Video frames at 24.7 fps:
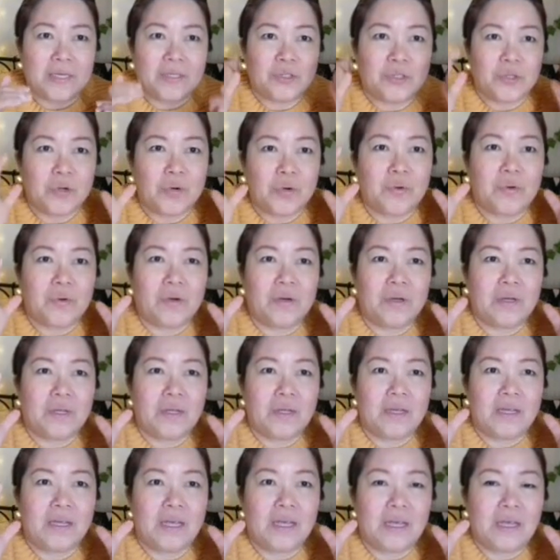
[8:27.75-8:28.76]
So
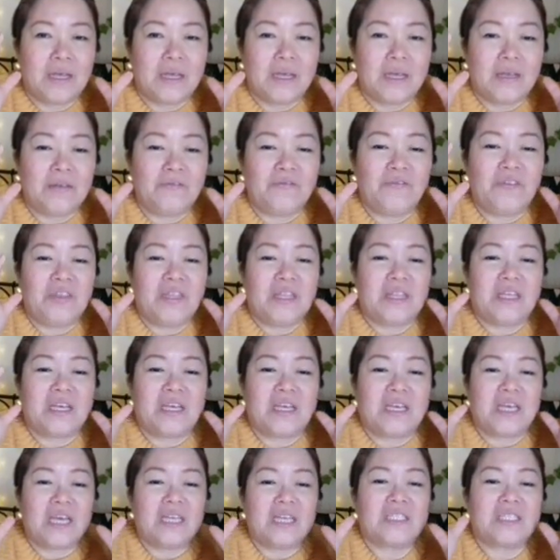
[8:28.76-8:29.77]
if the
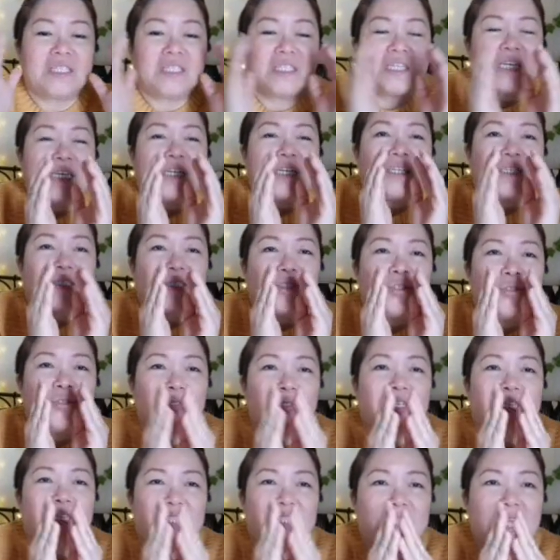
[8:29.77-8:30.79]
cake stick to
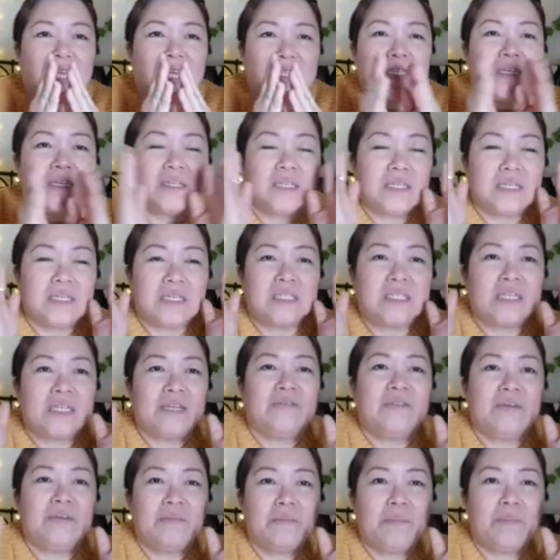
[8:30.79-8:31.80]
the center, is
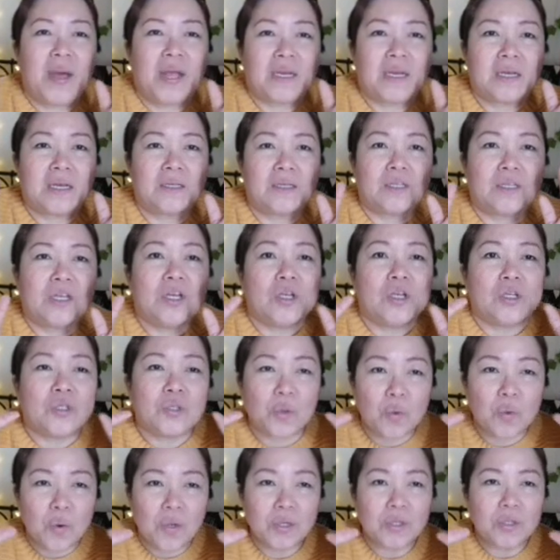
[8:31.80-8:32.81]
even better. So
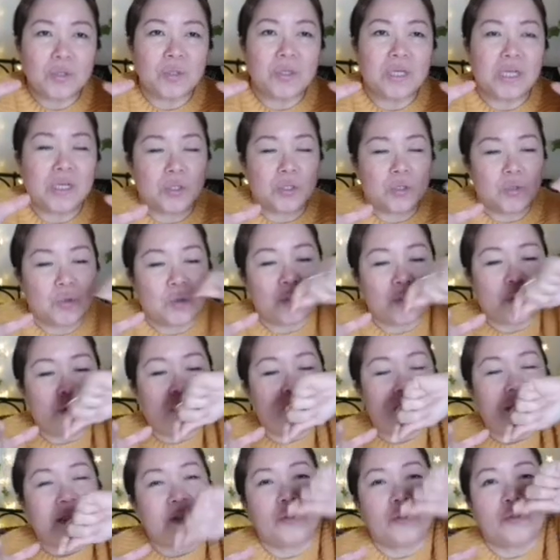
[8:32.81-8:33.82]
what you need to do is
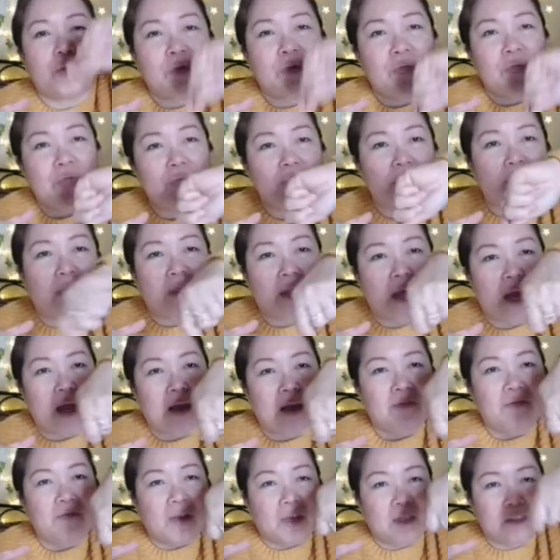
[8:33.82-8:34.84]
just to use a
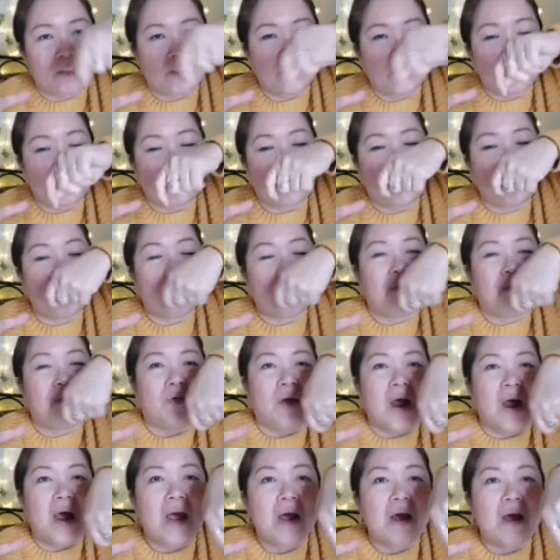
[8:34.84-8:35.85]
knife and just go
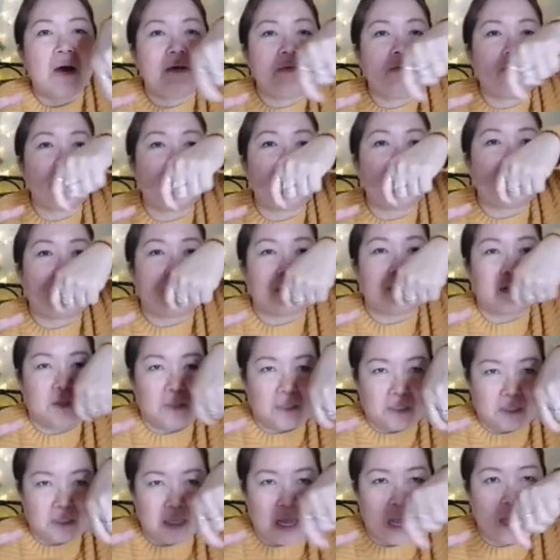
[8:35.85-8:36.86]
around the
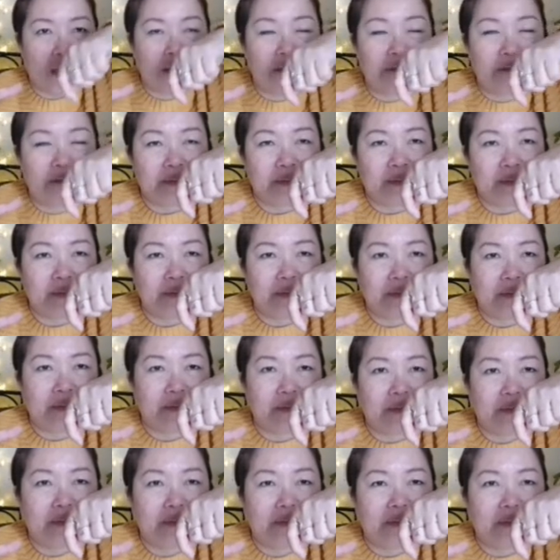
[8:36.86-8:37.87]
side
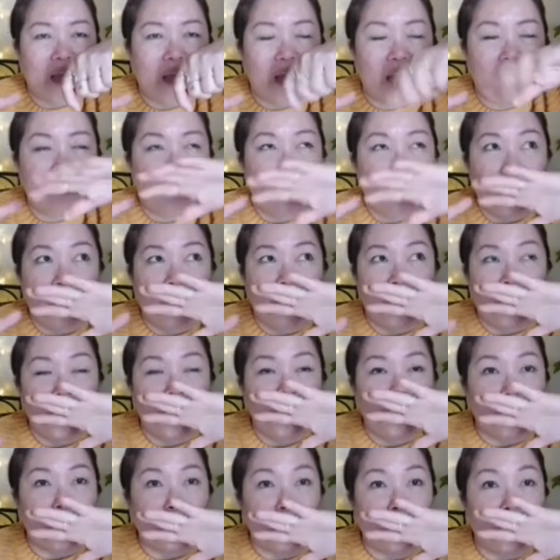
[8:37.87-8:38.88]
and wait for it
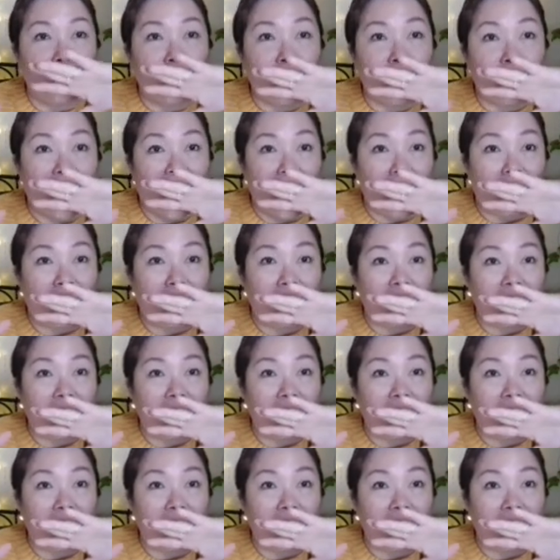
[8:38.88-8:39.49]
to cool down.